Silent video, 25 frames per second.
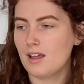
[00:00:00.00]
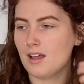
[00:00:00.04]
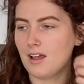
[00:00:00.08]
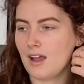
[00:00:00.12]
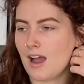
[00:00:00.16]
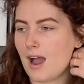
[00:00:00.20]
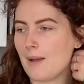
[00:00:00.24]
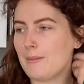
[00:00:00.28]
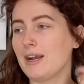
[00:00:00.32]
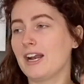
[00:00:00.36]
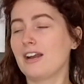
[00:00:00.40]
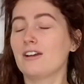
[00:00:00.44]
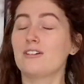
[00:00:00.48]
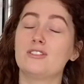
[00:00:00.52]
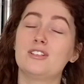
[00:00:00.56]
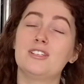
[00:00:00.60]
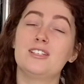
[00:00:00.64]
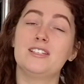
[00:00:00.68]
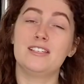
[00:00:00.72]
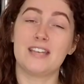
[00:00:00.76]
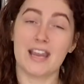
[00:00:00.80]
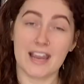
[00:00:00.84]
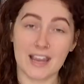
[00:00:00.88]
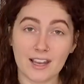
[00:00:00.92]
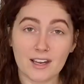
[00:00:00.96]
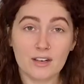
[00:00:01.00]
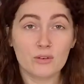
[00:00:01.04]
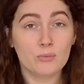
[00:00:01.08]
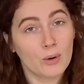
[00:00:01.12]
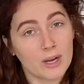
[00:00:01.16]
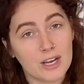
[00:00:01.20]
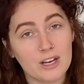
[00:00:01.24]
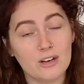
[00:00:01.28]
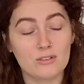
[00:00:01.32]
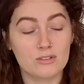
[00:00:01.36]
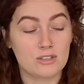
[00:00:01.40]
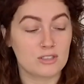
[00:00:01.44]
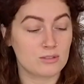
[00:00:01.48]
I mean, I understand why you
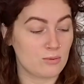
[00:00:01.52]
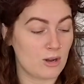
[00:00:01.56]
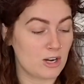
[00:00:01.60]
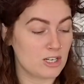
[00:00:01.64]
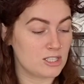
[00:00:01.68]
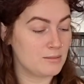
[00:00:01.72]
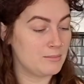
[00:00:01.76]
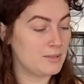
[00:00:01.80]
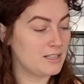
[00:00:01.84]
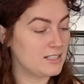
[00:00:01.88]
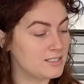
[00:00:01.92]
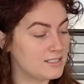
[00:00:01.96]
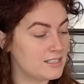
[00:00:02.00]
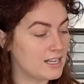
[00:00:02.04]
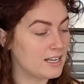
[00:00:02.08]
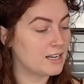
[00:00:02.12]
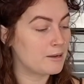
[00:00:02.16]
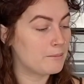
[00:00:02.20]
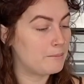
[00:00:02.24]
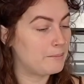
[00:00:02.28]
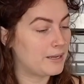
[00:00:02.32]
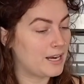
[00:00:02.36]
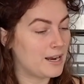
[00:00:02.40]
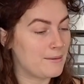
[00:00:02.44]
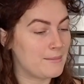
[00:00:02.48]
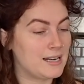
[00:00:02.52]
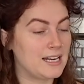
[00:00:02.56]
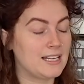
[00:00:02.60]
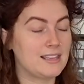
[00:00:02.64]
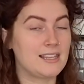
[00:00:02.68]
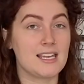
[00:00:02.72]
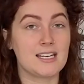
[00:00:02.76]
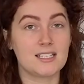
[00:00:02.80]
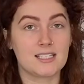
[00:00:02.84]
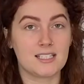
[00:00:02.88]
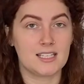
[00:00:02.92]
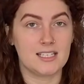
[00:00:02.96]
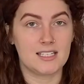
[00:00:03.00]
don't just wash them in the sink, but I mean, at the
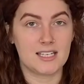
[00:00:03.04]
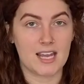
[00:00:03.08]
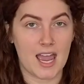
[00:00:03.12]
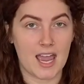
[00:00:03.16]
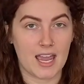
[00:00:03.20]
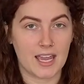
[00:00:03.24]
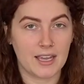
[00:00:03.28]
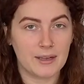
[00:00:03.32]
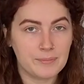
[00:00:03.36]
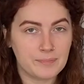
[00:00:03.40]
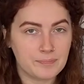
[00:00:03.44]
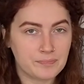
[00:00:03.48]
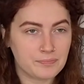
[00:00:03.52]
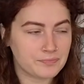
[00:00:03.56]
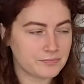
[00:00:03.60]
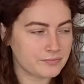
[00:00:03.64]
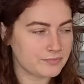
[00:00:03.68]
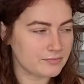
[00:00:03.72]
end of the day,